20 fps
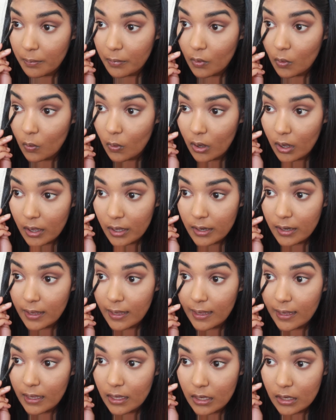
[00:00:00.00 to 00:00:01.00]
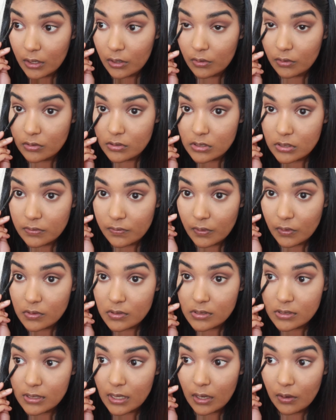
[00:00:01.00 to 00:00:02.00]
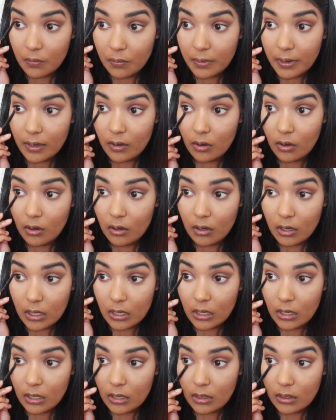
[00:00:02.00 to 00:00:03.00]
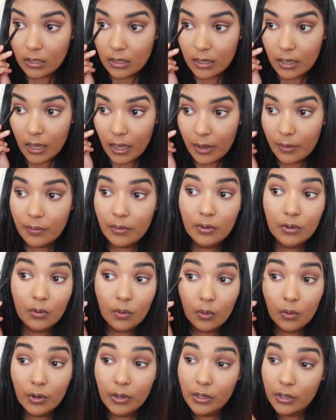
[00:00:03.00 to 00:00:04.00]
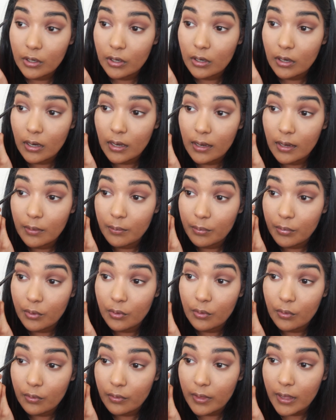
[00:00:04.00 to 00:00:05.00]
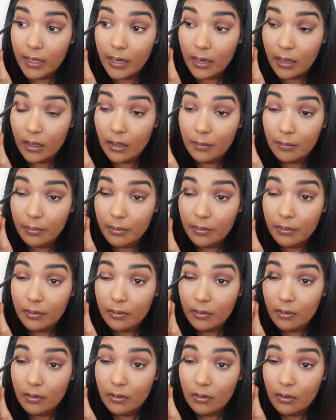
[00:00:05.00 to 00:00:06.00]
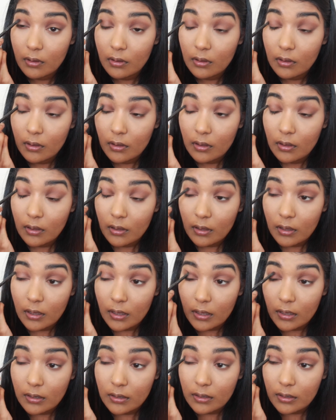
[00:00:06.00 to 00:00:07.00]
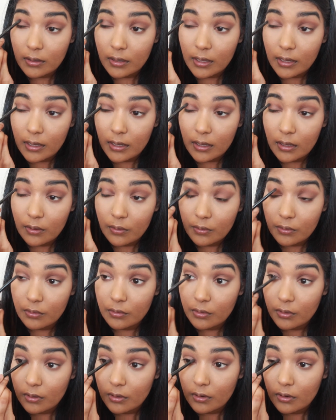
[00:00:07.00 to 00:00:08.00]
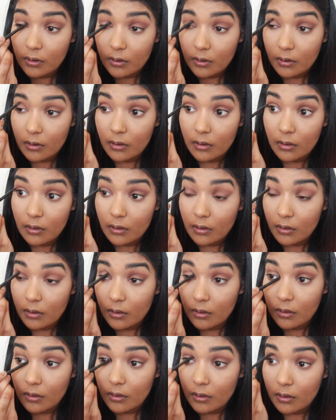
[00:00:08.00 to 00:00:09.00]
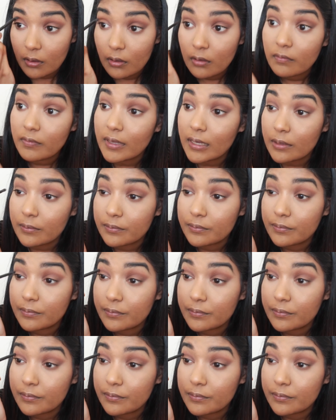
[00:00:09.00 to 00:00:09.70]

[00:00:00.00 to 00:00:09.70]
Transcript: quad, and just focus that right on the outer corner and pull that up into that outer V.